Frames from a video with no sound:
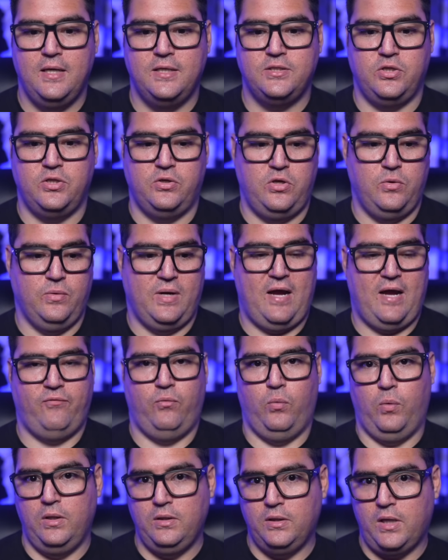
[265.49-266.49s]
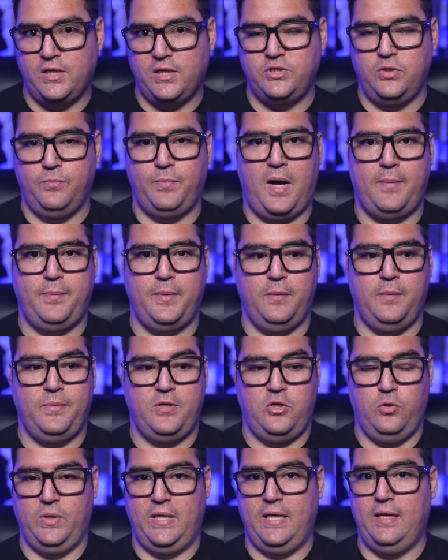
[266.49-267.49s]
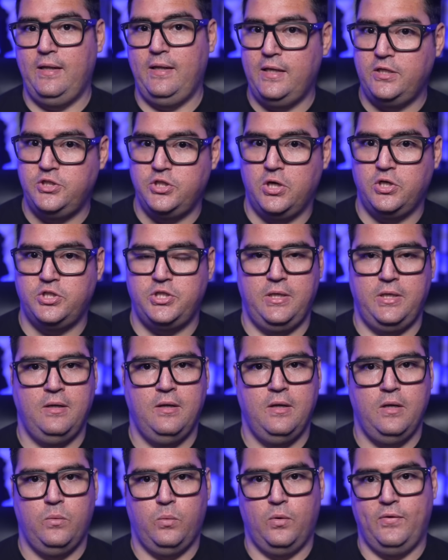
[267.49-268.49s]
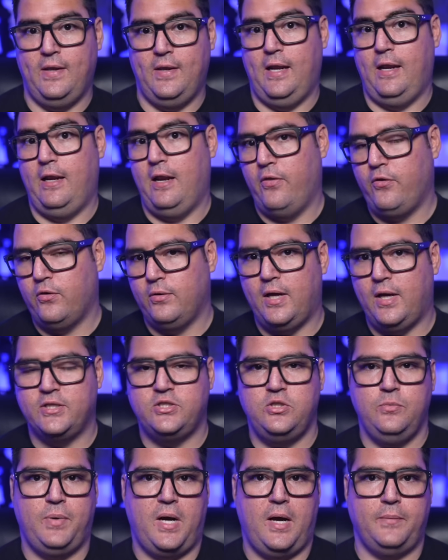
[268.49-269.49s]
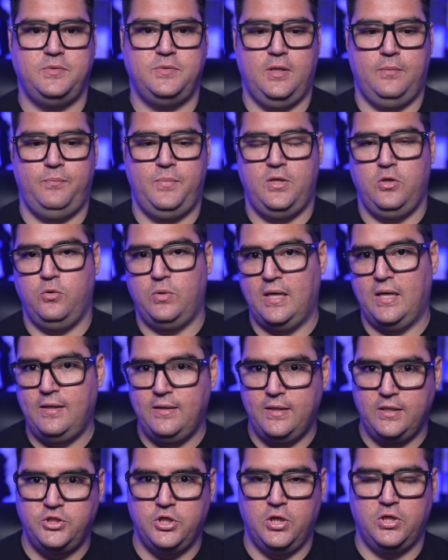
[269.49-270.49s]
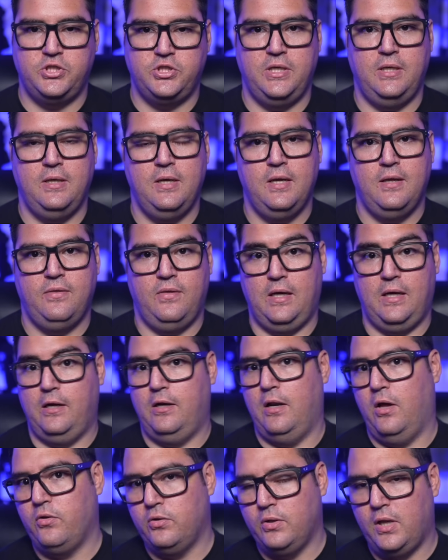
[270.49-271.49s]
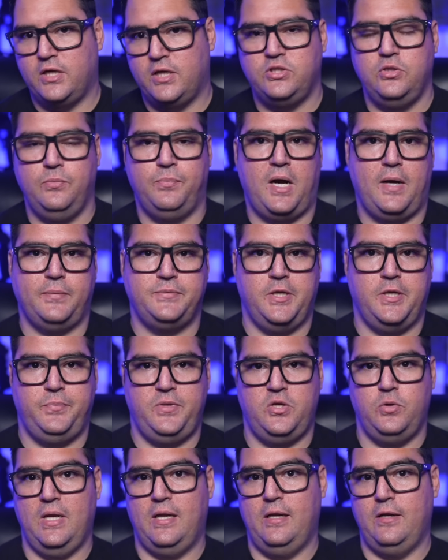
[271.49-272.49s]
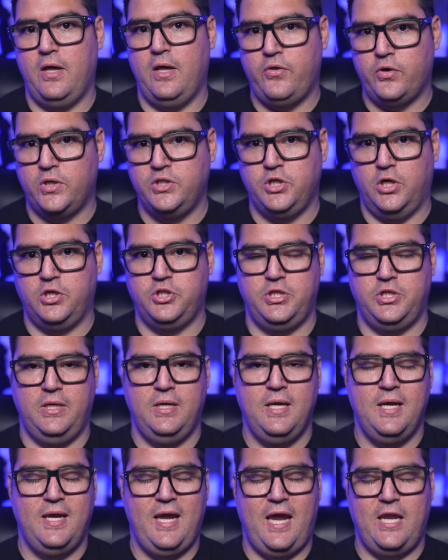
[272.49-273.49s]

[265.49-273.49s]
So you would have one lawsuit pop up, you would get an injunction. Well, then another lawsuit pops up, you get an injunction. Then another lawsuit pops up, you get another injunction.